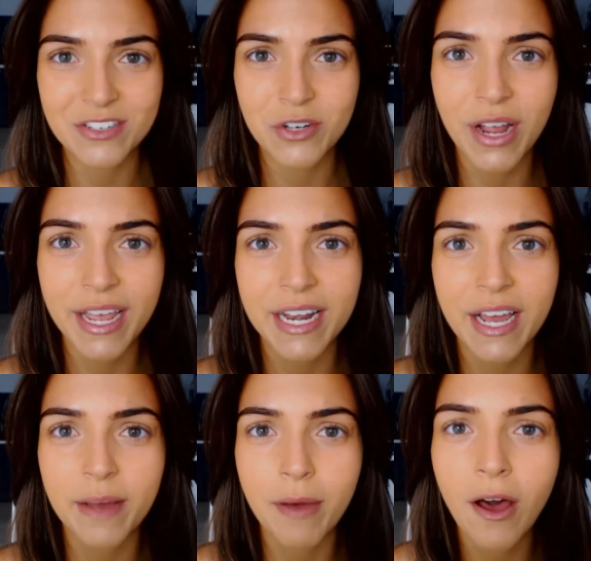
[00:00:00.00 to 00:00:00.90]
try and
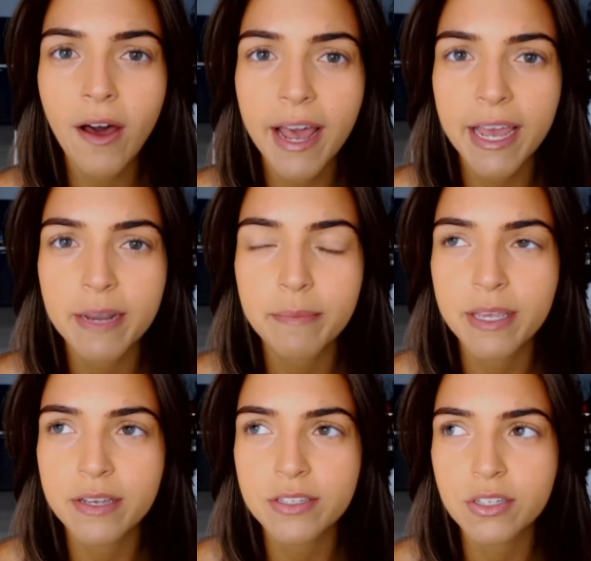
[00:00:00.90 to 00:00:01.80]
hide,
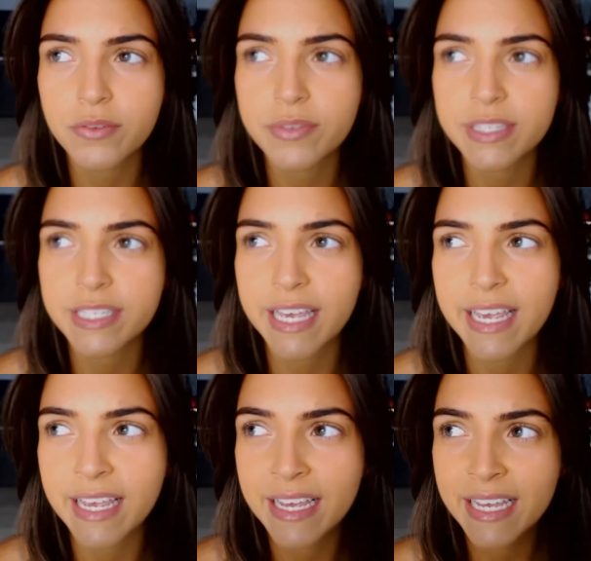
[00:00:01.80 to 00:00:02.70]
because
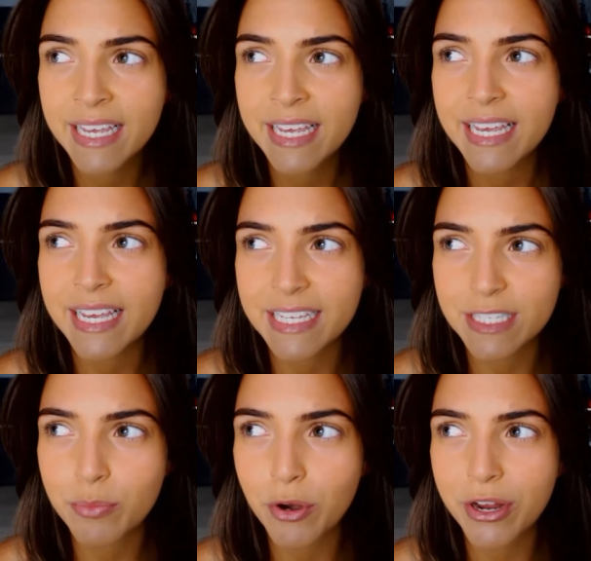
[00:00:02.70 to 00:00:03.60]
obviously
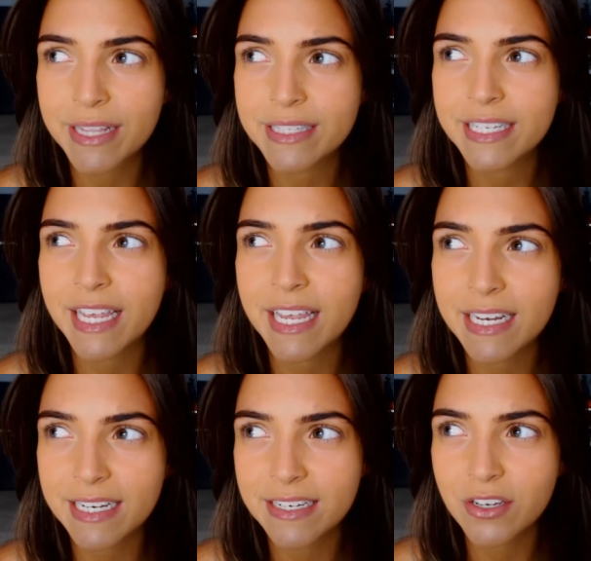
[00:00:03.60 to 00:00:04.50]
it's broken
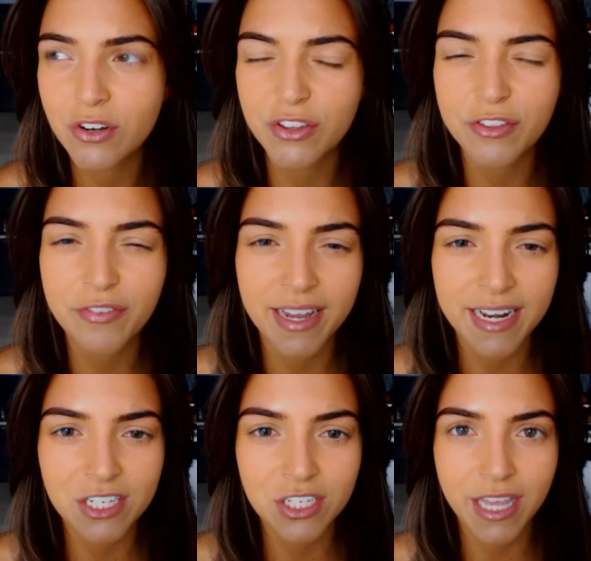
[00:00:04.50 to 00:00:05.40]
skin and, you know, the
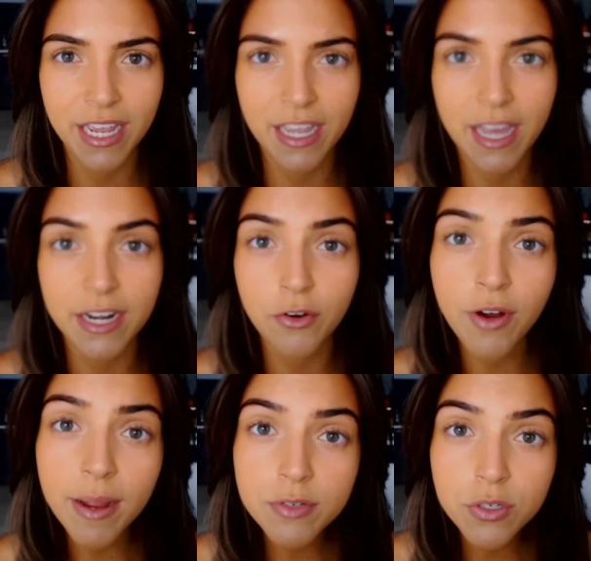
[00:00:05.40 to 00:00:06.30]
foundation that can kind of
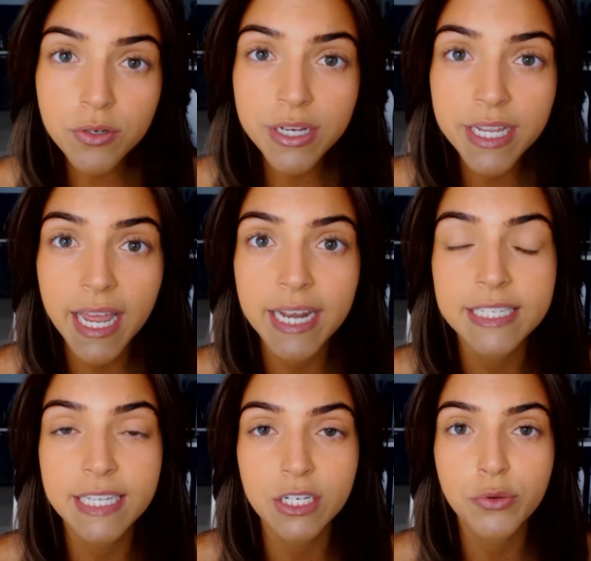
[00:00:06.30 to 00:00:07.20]
grab to it and
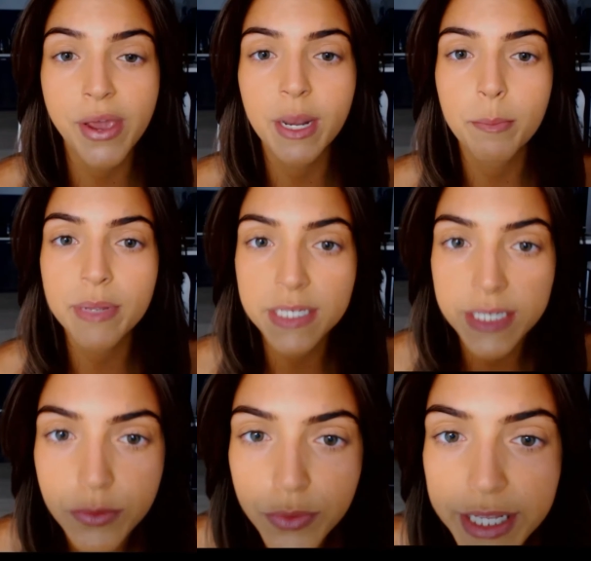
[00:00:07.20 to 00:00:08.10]
accentuate it, but it
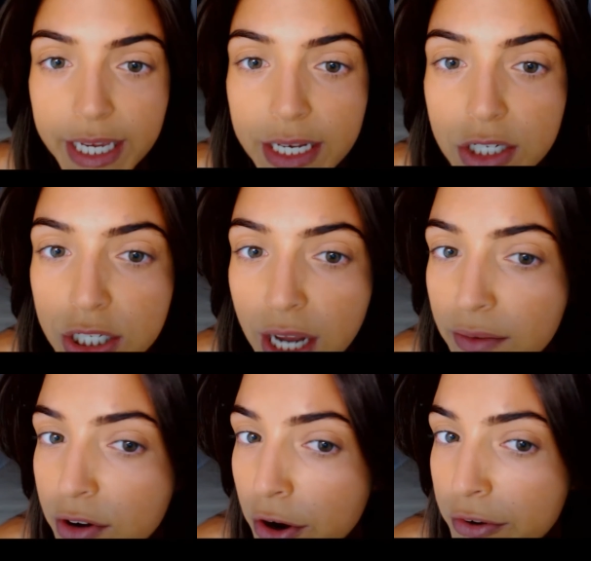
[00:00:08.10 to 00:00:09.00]
didn't really, it just
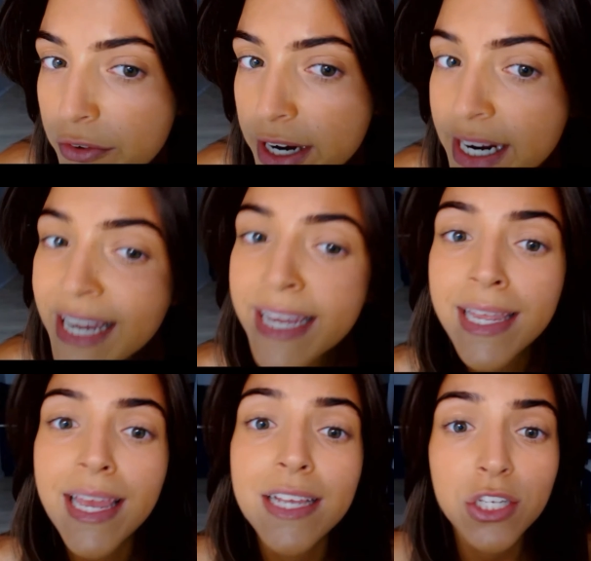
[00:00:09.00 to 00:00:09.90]
covered over it.
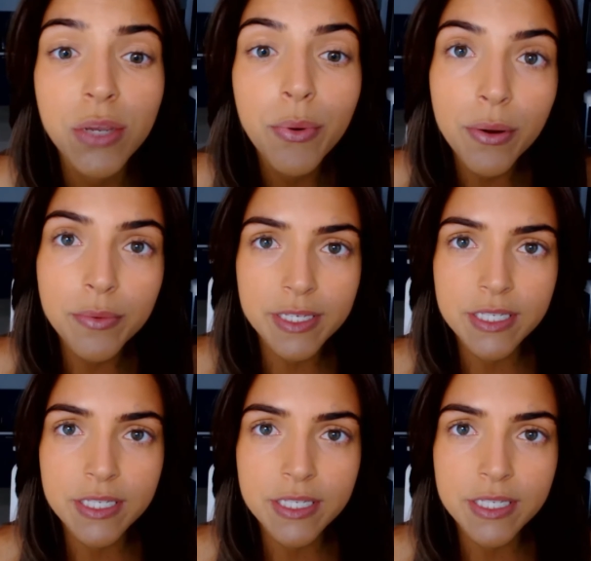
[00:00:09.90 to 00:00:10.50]
Yes, you can probably